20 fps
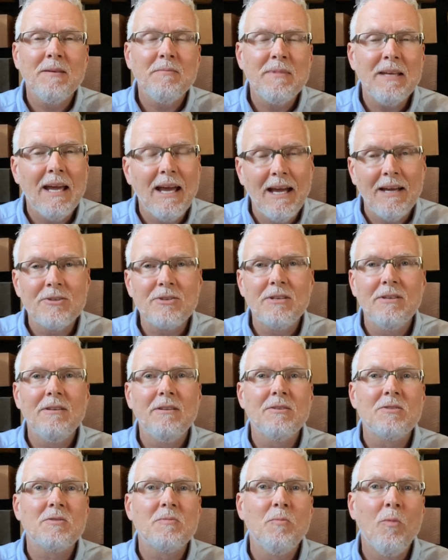Let me ask you
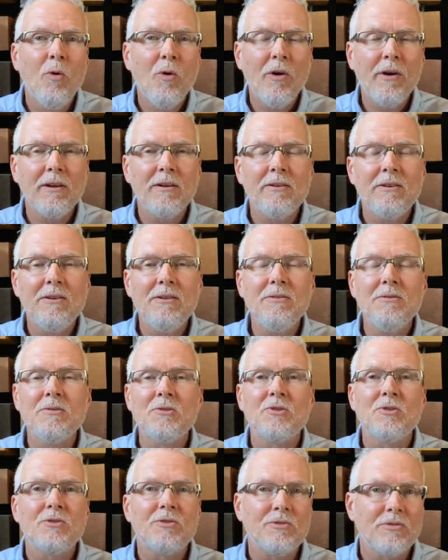this morning are you
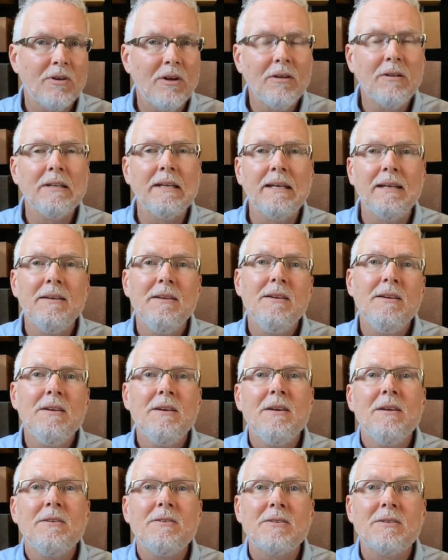struggling
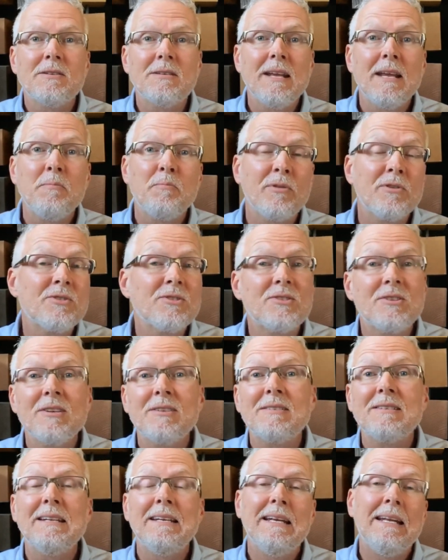to stay
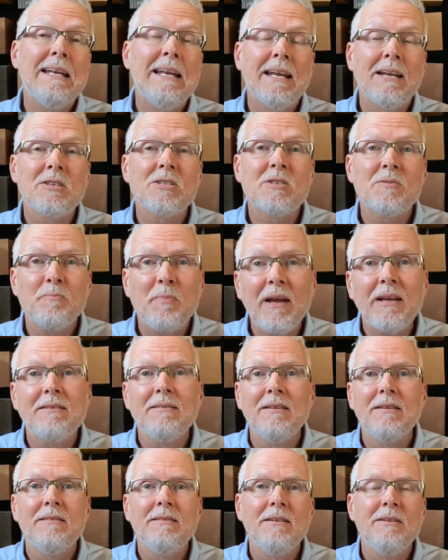persistent and
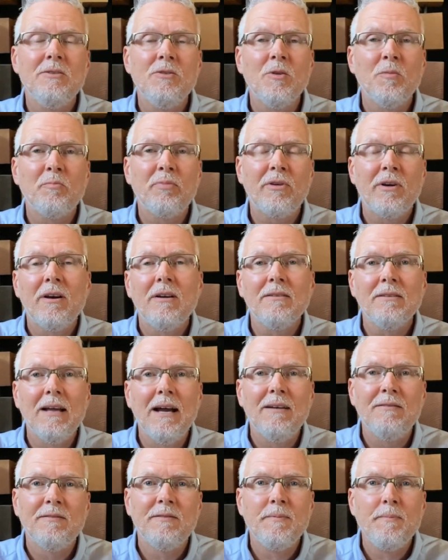expectant in your prayer
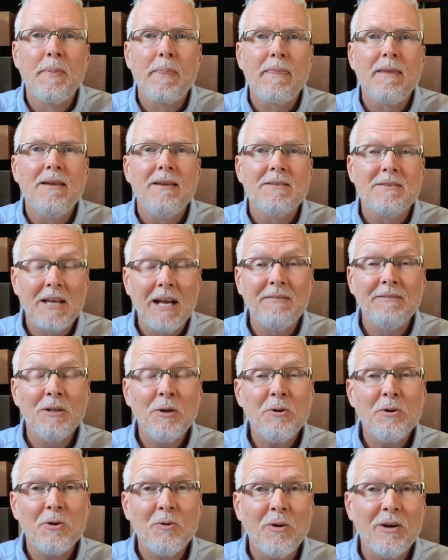life? It's kind of a
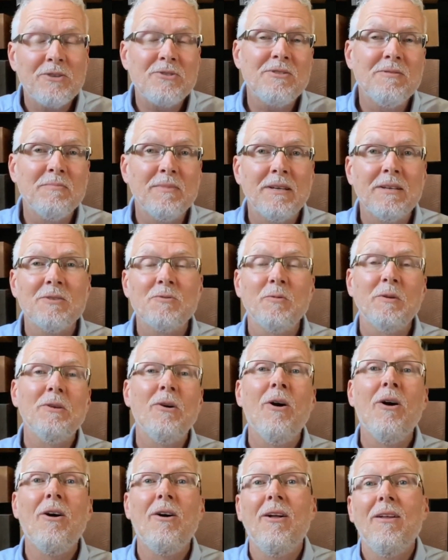loaded question because we
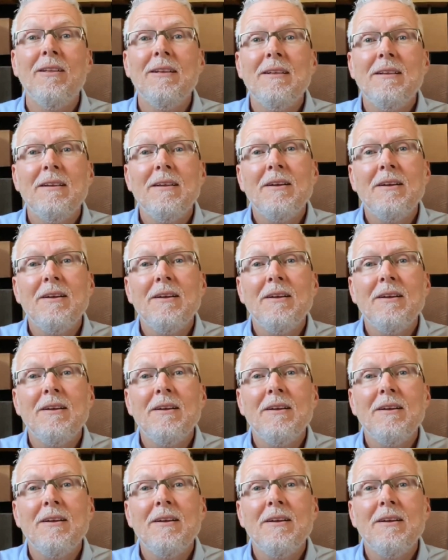all,